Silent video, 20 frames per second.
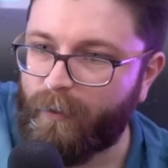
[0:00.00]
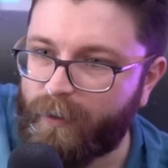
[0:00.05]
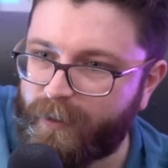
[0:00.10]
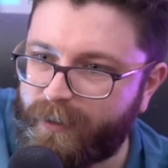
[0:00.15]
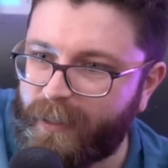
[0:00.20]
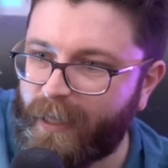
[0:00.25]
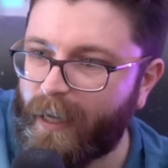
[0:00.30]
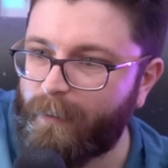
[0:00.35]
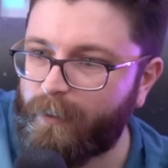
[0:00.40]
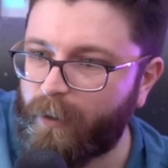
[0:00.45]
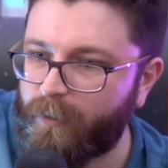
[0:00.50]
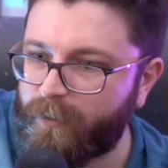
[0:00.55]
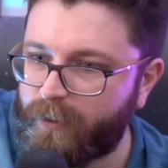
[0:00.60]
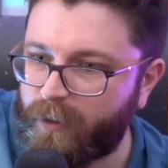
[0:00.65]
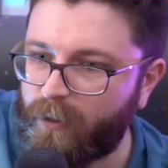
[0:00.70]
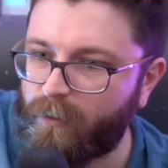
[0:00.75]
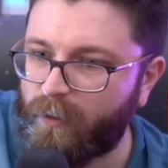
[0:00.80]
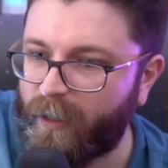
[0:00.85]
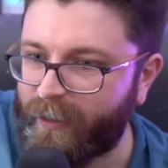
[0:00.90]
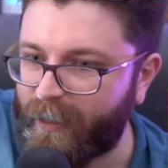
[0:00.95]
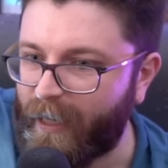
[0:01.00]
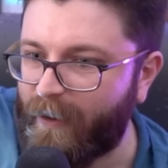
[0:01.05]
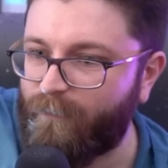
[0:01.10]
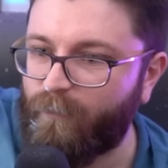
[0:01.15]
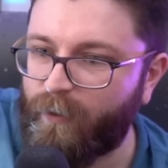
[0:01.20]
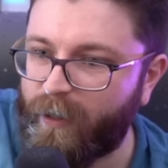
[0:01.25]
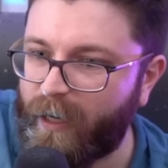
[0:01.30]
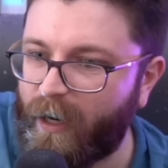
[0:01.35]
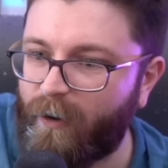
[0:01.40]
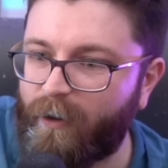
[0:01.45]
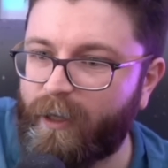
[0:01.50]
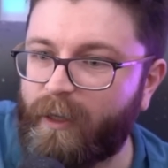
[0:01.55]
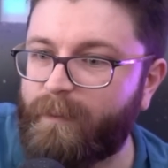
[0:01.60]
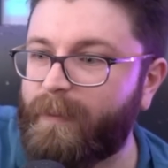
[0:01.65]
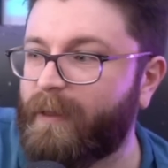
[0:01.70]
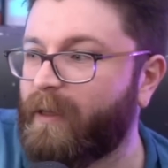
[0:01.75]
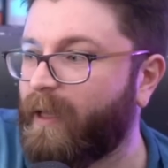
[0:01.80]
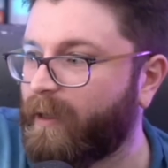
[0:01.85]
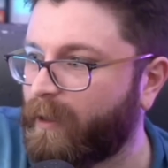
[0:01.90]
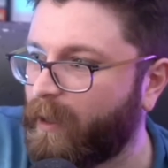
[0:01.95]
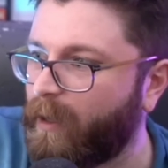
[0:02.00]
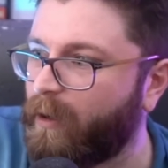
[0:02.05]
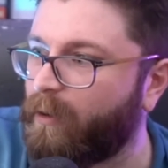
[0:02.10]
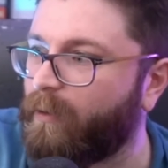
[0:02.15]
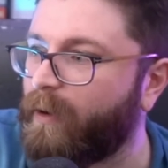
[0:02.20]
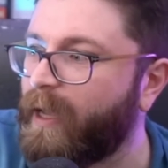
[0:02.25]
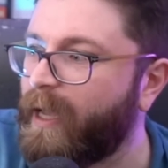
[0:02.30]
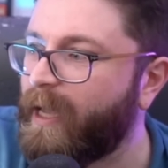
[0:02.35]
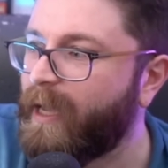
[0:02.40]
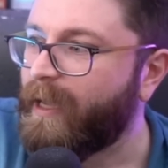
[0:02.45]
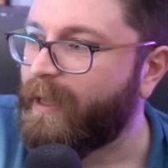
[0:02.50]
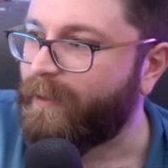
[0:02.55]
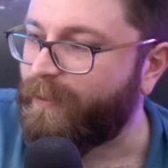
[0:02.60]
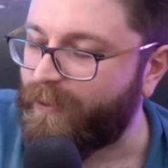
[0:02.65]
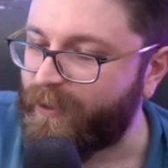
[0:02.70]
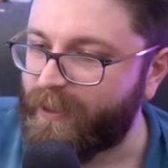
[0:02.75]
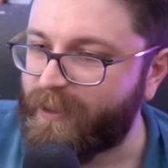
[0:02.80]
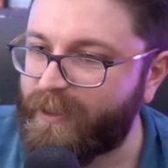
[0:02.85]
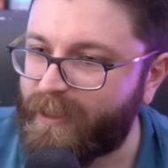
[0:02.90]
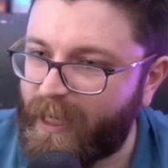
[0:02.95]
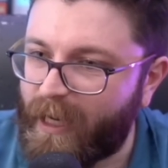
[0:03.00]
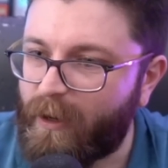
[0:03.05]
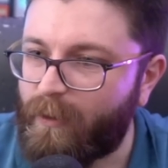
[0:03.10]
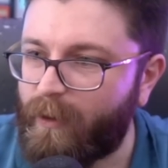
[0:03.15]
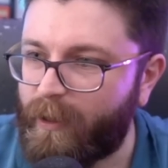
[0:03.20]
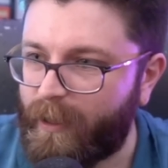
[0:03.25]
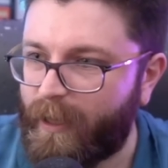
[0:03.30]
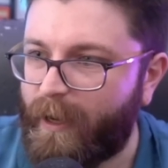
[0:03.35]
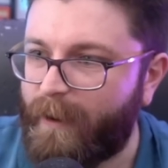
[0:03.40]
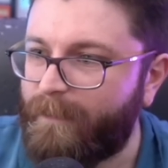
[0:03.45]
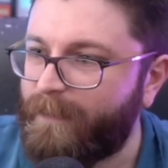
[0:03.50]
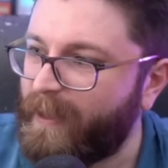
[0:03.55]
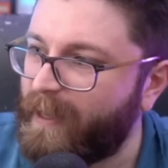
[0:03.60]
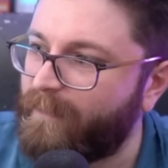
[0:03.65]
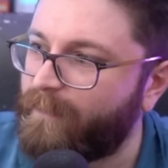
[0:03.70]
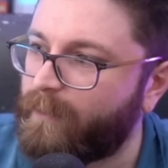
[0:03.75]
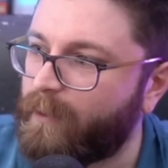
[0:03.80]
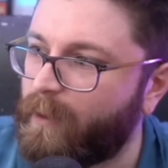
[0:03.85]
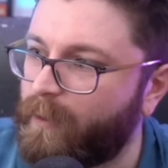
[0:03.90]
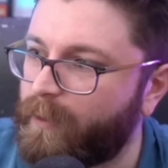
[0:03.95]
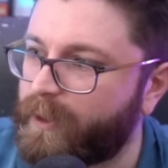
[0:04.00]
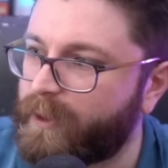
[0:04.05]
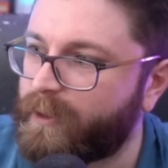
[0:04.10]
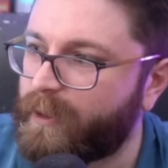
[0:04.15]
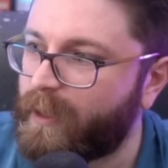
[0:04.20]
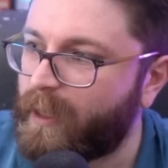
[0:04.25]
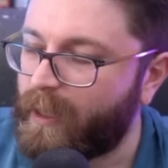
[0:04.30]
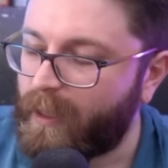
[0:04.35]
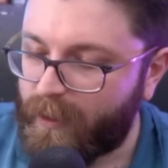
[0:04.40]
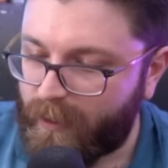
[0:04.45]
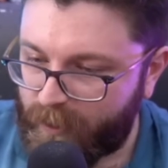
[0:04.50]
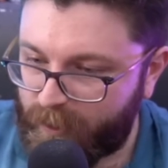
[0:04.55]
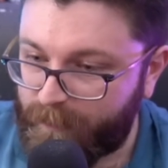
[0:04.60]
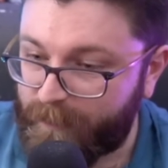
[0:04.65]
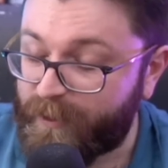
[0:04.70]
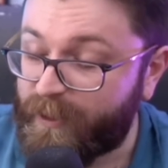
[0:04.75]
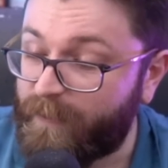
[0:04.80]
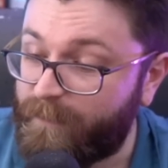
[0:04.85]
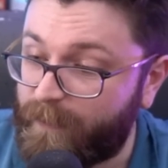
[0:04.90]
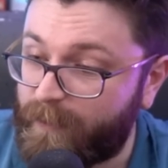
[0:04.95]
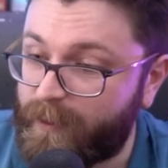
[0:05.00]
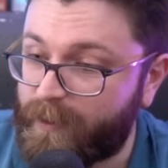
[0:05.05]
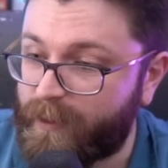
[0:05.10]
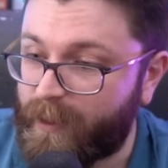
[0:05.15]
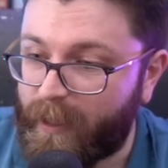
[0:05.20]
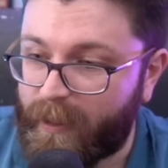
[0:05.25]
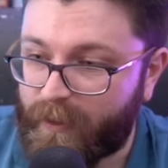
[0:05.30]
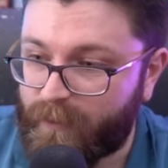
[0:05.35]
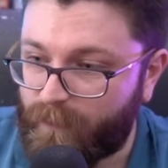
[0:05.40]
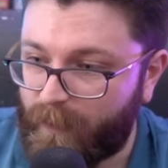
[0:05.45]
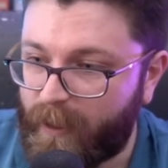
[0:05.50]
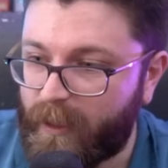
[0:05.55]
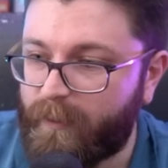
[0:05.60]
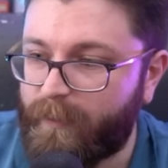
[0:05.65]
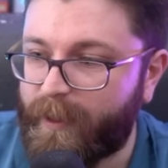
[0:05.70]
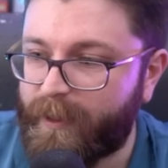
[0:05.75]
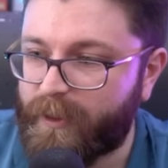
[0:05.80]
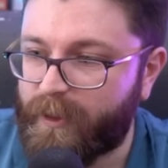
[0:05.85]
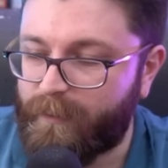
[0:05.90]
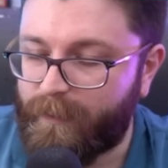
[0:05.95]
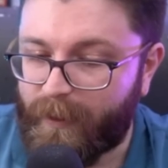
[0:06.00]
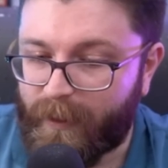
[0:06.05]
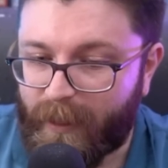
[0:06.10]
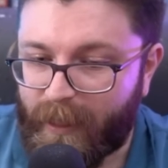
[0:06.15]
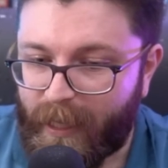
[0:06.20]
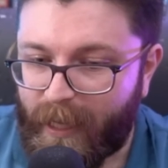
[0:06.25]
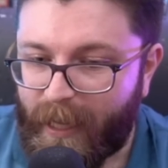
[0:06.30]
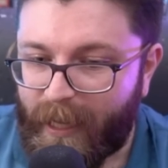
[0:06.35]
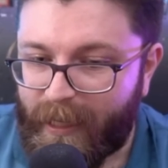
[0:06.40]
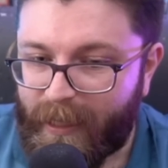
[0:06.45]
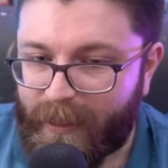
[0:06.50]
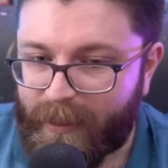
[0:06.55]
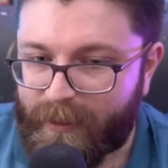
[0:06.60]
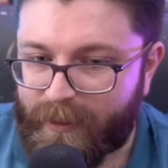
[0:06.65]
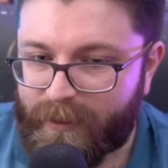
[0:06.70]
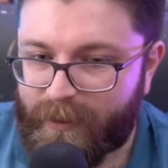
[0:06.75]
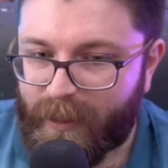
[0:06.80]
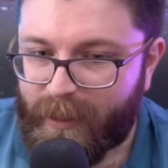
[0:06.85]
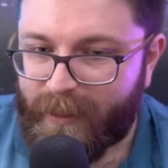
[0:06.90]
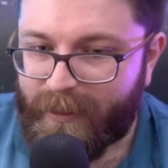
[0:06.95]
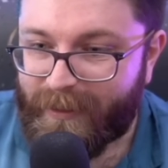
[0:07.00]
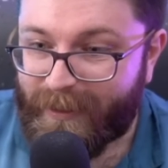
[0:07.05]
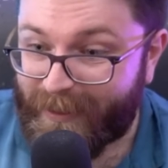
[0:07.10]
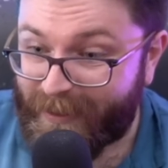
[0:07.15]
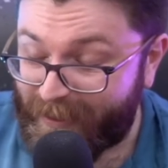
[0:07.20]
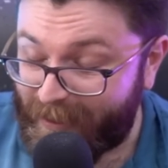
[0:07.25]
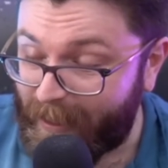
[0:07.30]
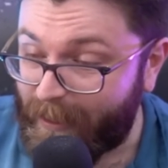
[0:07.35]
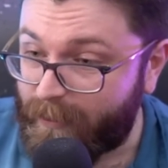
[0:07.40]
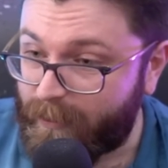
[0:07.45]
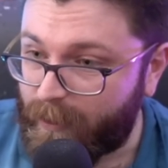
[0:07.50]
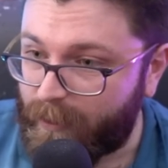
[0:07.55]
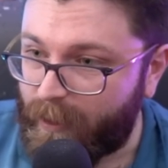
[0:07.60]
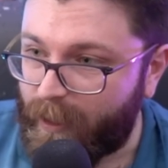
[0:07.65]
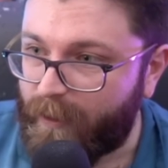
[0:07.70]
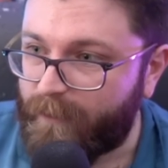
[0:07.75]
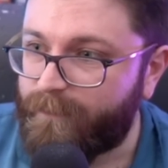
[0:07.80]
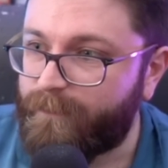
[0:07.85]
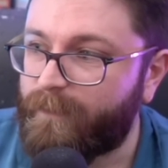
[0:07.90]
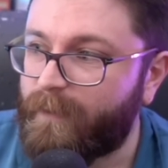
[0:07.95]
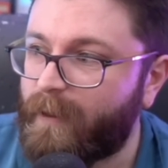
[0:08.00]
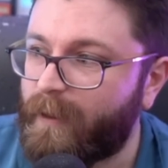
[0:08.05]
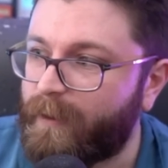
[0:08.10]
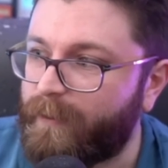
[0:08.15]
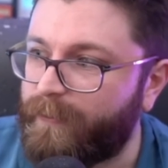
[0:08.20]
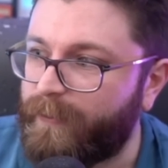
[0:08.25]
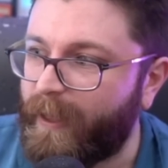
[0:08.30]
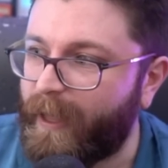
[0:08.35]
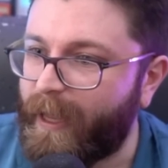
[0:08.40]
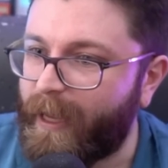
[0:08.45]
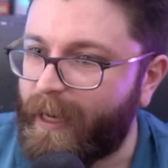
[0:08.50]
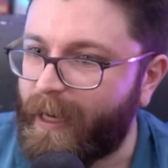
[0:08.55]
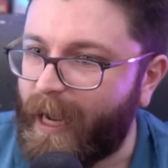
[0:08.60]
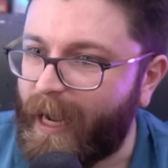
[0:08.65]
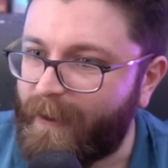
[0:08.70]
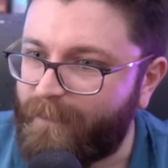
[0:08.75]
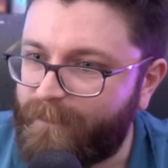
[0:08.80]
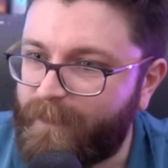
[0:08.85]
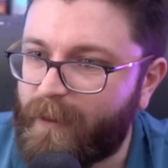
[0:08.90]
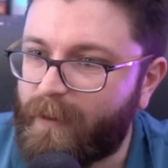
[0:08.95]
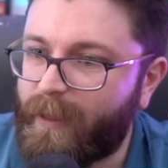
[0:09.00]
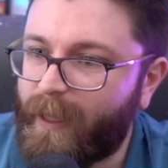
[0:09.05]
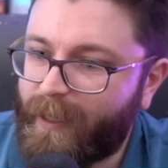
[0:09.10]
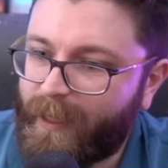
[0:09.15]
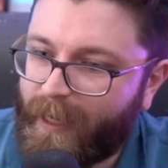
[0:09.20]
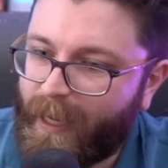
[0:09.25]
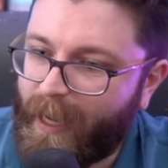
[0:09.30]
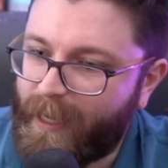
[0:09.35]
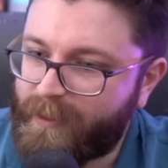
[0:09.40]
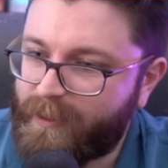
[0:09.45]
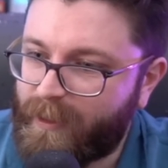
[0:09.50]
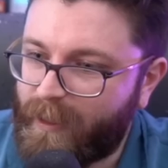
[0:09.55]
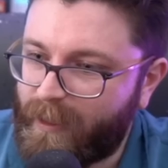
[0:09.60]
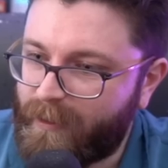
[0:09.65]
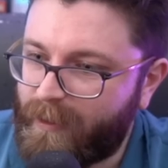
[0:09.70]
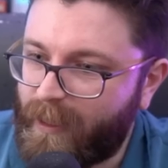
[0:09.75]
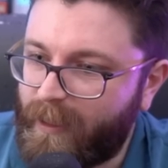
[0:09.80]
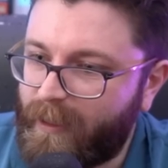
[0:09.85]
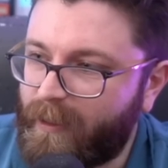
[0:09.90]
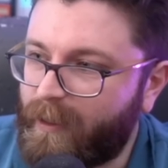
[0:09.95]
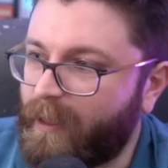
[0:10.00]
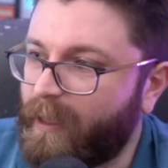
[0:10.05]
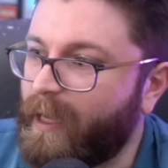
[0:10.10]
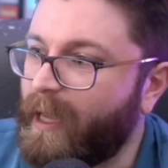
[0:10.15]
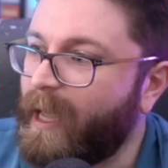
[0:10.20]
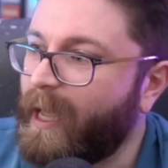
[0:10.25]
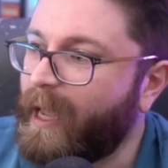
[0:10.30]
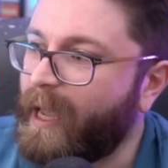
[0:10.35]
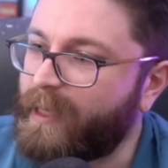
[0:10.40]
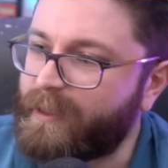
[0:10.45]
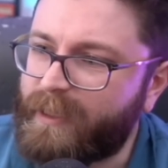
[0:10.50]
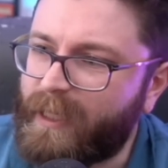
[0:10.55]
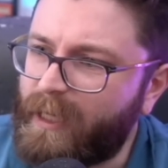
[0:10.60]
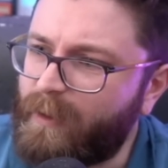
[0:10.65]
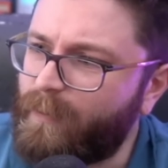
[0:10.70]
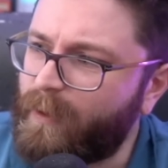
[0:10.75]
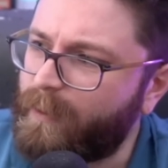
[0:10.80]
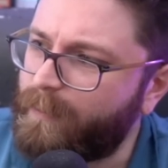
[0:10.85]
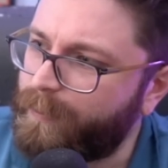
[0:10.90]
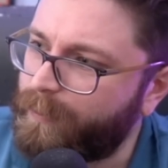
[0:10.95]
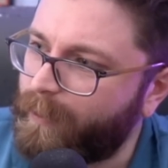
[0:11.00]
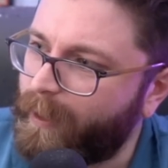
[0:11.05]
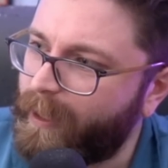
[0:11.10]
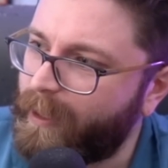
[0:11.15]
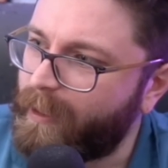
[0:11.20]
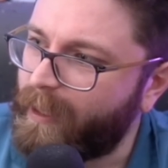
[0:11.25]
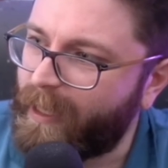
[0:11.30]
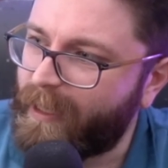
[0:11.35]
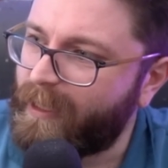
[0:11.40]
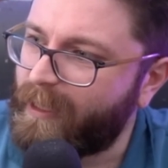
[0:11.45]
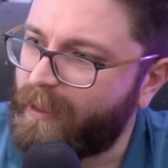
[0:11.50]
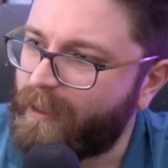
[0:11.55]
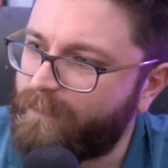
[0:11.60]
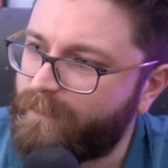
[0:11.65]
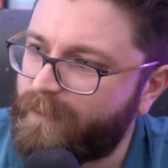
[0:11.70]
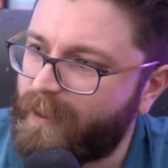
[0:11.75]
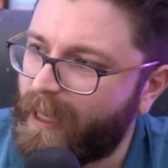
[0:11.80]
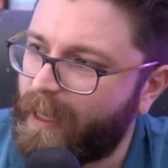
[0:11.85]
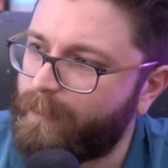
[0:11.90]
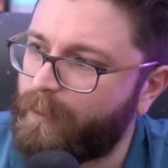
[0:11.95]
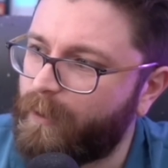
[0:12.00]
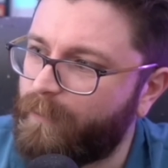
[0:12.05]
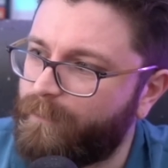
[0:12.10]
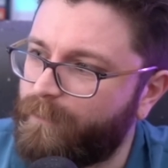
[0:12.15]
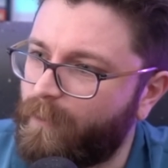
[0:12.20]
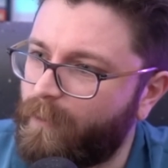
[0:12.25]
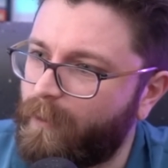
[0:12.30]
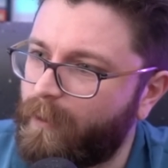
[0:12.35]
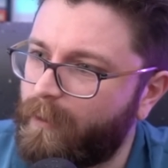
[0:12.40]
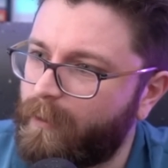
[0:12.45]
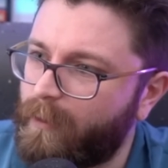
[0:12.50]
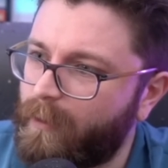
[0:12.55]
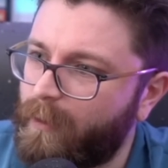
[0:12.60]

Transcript: in Diablo 2, like every area would be like, oh, this area, even though its specific design is randomized a bit, is distinct enough that I feel like it has an identity. Has anyone played any of Diablo 4?